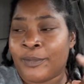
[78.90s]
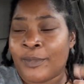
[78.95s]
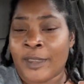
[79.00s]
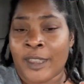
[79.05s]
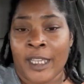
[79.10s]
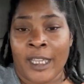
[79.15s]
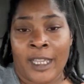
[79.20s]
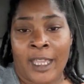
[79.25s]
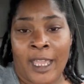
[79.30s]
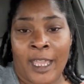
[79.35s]

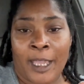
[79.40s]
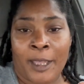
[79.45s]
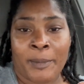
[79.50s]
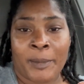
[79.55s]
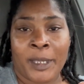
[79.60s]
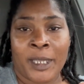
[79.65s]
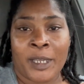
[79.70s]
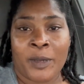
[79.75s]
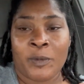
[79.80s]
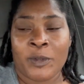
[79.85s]
That came
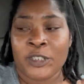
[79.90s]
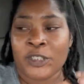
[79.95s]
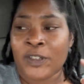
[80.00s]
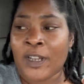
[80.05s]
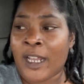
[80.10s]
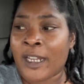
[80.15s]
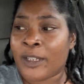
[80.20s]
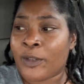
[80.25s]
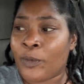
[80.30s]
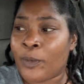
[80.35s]
in. We
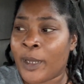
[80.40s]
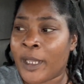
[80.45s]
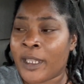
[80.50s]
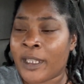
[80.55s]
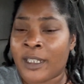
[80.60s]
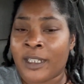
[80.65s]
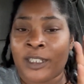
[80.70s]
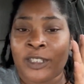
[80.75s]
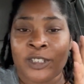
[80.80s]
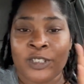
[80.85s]
tried to wait
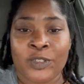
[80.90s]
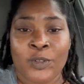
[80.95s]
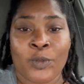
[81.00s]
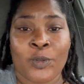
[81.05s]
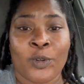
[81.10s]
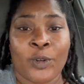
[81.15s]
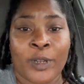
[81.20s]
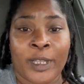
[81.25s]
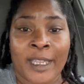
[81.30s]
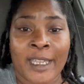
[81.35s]
in the
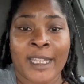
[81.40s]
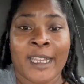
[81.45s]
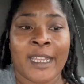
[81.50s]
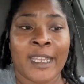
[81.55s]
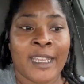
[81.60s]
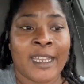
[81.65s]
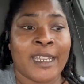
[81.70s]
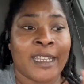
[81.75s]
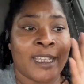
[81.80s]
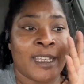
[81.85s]
store, get
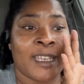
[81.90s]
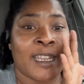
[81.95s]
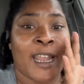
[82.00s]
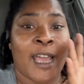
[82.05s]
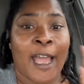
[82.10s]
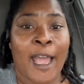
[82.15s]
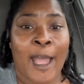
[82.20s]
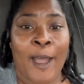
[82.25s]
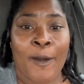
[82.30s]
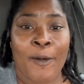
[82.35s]
in and get
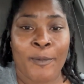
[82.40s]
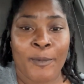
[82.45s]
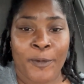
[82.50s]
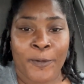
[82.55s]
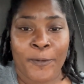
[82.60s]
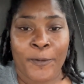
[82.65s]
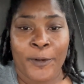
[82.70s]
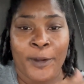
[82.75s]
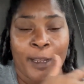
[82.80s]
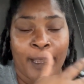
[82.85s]
out
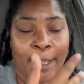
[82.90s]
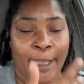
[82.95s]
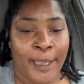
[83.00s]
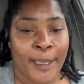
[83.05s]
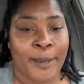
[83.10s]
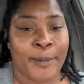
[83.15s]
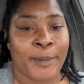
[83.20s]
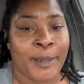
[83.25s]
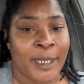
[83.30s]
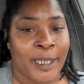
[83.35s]
before it
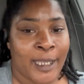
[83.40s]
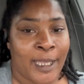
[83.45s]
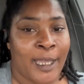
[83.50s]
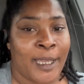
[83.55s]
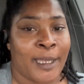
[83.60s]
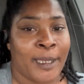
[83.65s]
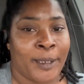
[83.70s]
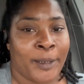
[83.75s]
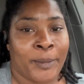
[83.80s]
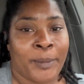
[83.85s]
came, but it
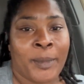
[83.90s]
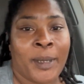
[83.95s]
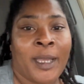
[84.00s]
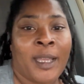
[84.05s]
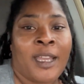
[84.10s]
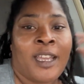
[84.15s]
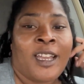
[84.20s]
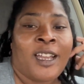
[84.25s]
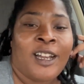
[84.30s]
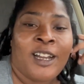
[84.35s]
came.
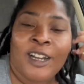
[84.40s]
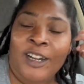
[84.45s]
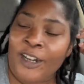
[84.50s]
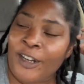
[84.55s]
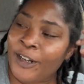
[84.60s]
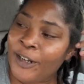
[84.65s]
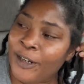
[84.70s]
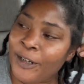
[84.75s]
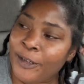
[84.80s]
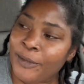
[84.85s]

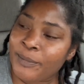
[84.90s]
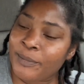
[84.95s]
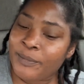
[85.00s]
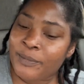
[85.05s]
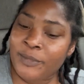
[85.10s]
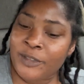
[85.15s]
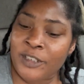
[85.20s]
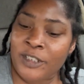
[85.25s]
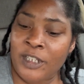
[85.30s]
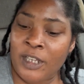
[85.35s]

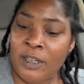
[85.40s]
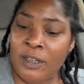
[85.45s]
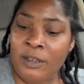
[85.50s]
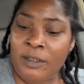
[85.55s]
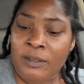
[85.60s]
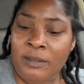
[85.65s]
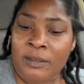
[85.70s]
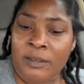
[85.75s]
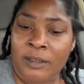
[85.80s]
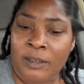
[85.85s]

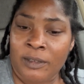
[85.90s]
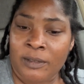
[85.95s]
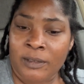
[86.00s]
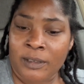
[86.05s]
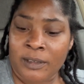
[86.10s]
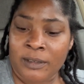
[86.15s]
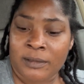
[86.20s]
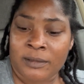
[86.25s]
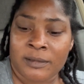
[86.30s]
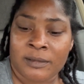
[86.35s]
So hold
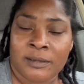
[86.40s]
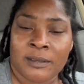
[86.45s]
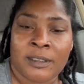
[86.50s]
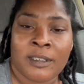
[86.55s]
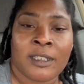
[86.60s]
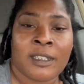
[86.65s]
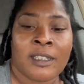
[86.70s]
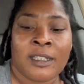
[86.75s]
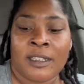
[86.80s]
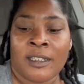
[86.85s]
on.
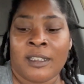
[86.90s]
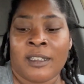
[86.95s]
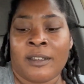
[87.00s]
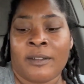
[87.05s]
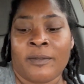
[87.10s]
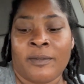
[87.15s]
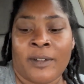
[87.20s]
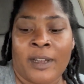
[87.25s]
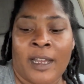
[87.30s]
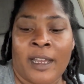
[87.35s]

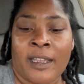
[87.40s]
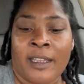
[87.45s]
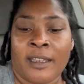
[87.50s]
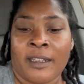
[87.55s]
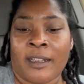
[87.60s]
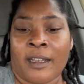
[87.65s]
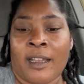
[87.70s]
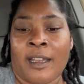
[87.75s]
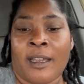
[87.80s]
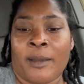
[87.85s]
If I
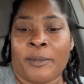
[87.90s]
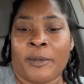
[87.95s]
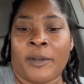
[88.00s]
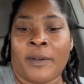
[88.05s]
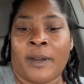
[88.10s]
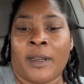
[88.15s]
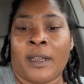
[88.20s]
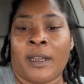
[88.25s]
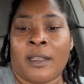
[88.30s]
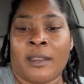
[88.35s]
get a
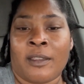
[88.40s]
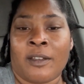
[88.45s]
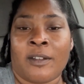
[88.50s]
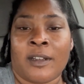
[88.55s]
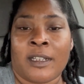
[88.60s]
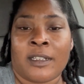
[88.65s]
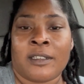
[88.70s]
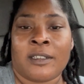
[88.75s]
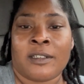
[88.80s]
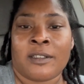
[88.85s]
copyright, I thought
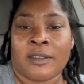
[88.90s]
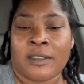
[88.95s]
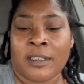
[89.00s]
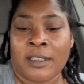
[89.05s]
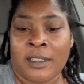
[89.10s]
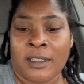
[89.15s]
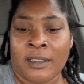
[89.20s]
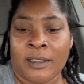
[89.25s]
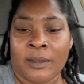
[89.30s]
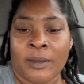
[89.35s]
I turned it
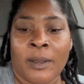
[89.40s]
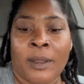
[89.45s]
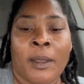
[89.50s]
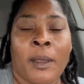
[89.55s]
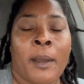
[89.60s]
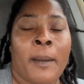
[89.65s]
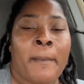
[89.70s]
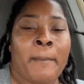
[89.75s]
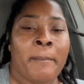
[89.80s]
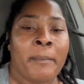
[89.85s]
in.
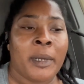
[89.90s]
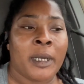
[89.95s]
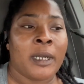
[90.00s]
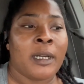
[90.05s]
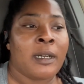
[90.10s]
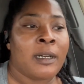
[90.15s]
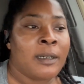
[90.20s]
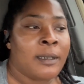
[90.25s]
But